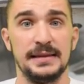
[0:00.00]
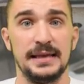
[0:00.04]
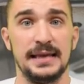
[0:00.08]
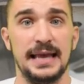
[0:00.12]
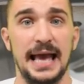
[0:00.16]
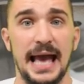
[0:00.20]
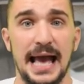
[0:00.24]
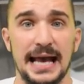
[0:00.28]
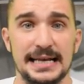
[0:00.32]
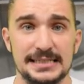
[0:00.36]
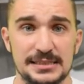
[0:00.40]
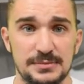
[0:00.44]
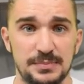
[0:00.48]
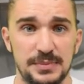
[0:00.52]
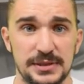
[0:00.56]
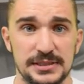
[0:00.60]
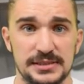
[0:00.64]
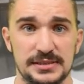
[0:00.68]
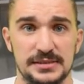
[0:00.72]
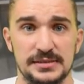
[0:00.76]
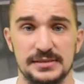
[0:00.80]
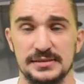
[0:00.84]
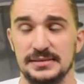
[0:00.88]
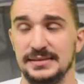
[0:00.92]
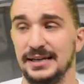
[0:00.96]
cast
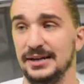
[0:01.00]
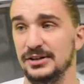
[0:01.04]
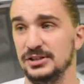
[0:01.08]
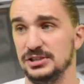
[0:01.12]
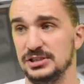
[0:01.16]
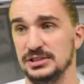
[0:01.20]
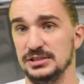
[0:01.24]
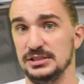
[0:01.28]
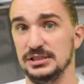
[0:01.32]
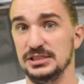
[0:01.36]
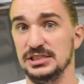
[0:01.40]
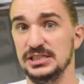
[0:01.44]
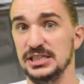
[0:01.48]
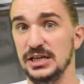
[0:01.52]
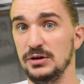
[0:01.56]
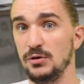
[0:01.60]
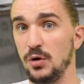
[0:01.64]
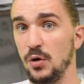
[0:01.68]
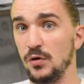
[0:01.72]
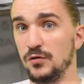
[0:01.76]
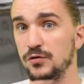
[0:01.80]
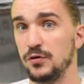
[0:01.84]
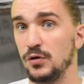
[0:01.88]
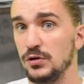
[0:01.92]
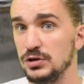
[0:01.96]
pistons. There's
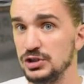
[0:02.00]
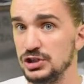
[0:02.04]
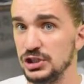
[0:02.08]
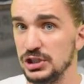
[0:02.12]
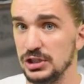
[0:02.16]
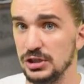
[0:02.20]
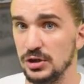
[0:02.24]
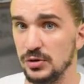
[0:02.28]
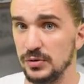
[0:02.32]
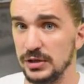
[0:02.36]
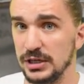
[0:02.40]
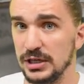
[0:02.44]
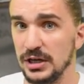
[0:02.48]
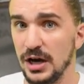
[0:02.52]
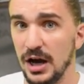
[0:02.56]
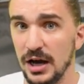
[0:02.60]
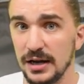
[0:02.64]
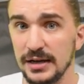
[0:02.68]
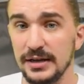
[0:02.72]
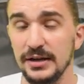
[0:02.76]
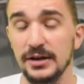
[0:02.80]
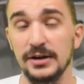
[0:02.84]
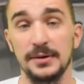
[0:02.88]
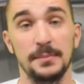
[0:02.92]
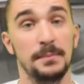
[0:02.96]
zero forging going
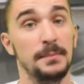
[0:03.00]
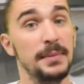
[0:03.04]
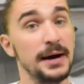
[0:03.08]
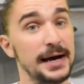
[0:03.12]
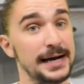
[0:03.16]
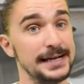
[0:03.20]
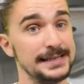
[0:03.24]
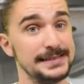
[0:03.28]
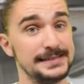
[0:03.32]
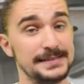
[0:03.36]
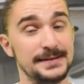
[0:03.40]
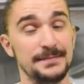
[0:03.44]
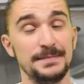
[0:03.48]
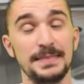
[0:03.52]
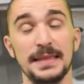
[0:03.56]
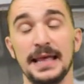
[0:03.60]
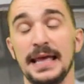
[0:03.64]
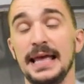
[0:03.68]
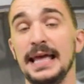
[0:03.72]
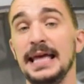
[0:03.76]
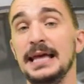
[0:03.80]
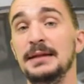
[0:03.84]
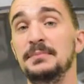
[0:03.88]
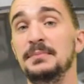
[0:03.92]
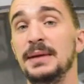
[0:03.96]
on here. But
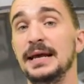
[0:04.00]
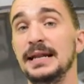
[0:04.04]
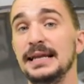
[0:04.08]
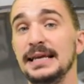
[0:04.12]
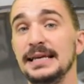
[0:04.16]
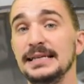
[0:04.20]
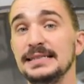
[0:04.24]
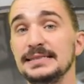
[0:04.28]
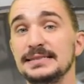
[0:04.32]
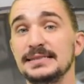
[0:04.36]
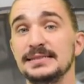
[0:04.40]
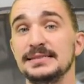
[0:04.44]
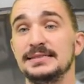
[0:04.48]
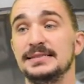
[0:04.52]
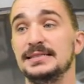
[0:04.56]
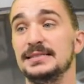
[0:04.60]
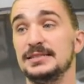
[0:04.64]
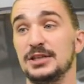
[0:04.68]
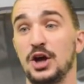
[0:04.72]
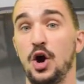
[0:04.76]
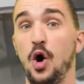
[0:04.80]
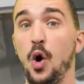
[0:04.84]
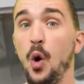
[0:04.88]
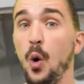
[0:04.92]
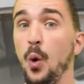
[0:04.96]
in many
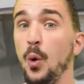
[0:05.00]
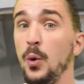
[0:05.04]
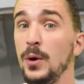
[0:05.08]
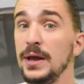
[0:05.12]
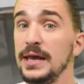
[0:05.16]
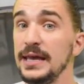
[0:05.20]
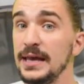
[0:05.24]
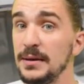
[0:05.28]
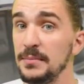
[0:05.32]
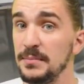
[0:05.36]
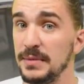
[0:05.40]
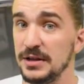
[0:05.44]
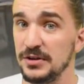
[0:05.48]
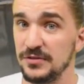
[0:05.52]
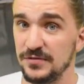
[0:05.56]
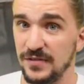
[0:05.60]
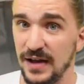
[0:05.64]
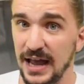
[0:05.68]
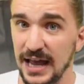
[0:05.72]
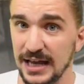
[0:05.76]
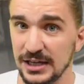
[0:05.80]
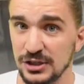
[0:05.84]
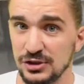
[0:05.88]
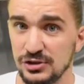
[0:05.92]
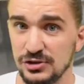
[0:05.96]
instances, OEM
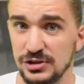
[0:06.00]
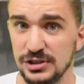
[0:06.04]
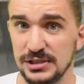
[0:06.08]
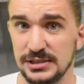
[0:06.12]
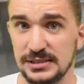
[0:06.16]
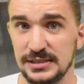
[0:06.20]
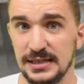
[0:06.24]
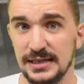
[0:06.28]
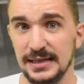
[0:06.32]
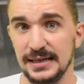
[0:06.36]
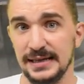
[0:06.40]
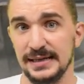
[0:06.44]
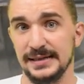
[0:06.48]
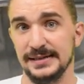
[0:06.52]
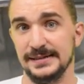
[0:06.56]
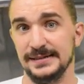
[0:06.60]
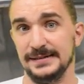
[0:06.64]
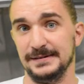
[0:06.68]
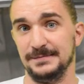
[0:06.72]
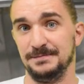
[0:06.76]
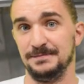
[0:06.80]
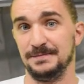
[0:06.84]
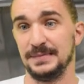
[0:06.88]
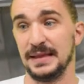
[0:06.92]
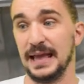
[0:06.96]
manufacturers
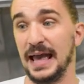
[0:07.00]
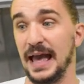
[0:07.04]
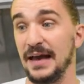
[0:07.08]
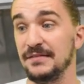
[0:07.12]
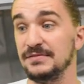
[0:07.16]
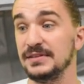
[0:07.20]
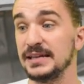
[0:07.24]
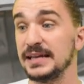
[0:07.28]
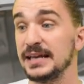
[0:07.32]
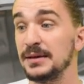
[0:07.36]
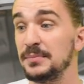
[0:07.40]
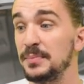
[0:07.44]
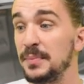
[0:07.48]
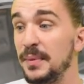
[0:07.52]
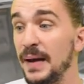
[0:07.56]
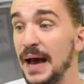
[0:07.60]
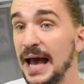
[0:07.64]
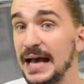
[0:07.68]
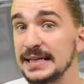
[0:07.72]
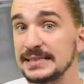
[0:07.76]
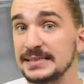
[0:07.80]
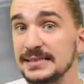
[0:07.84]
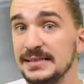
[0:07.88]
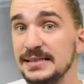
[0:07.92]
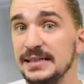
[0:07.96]
have the
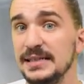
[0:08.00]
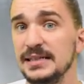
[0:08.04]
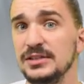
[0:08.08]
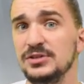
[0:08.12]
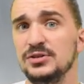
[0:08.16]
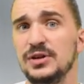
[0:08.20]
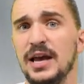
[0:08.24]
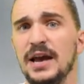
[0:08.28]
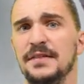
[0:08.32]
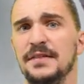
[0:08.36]
capacity to